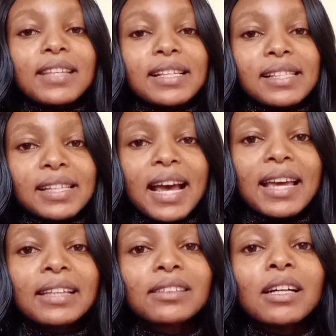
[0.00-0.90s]
this
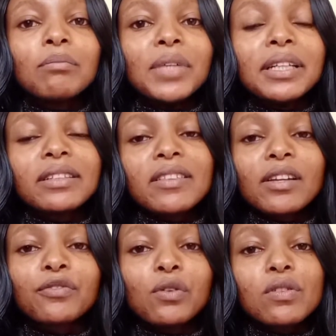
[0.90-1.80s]
diet, mainly the
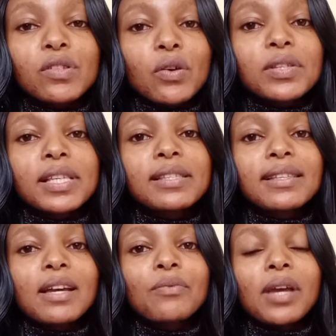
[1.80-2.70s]
food sources
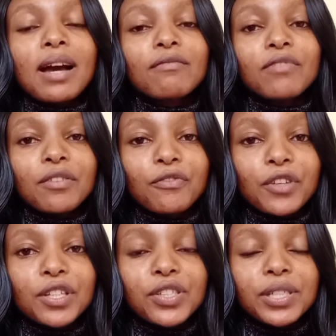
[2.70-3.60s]
here, we have the
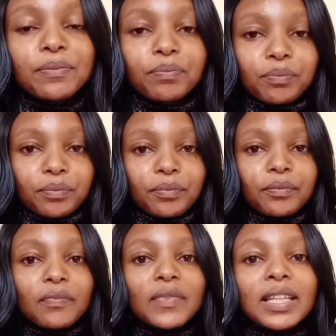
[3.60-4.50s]
fish,
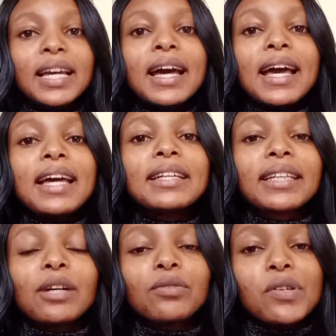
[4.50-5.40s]
and
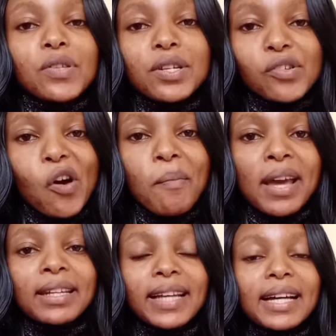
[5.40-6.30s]
I would also
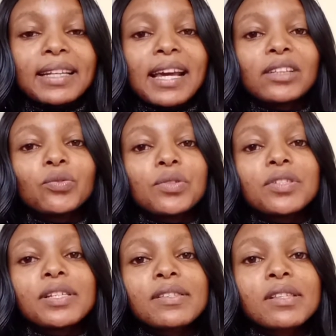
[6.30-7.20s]
recommend a diet which
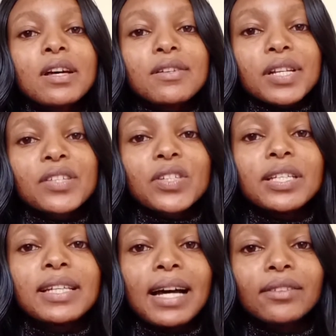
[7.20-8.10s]
is rich
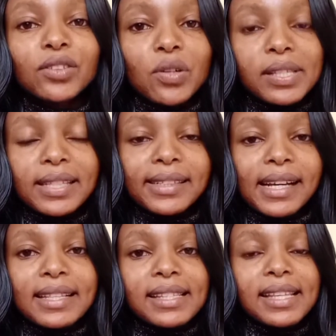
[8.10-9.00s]
in
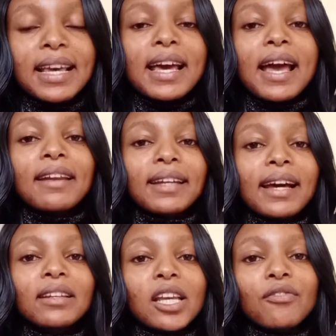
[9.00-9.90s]
antioxidants. And
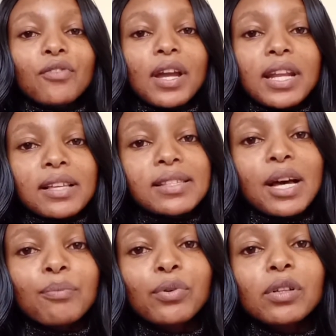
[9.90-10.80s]
I'll give you an
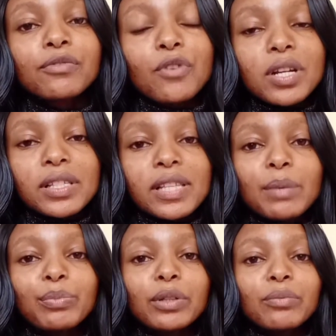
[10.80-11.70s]
example. For
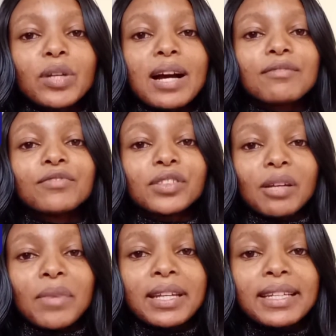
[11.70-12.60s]
example, we have
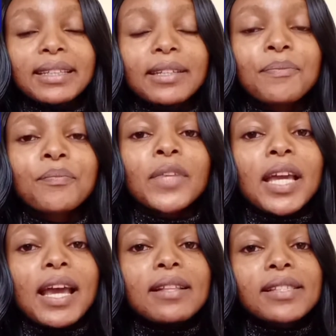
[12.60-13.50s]
vitamin E,
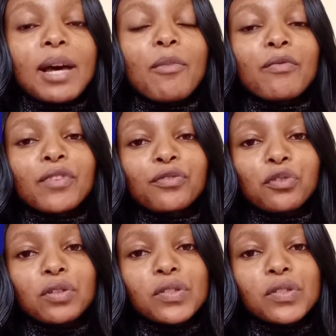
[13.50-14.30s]
and some of the food